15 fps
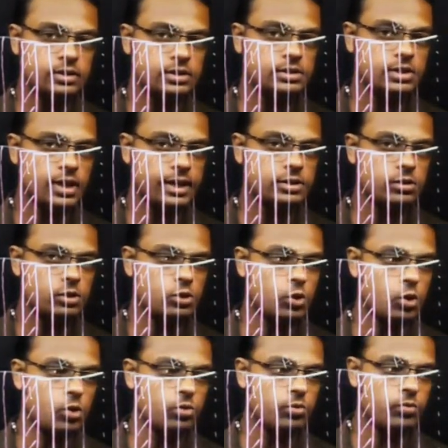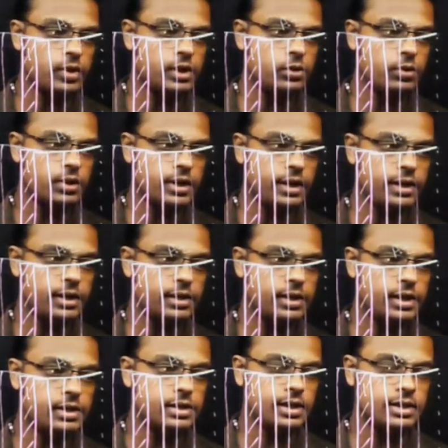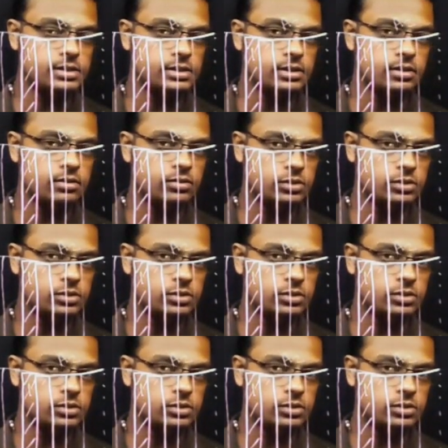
It is actually wrong. While you are writing delta x here,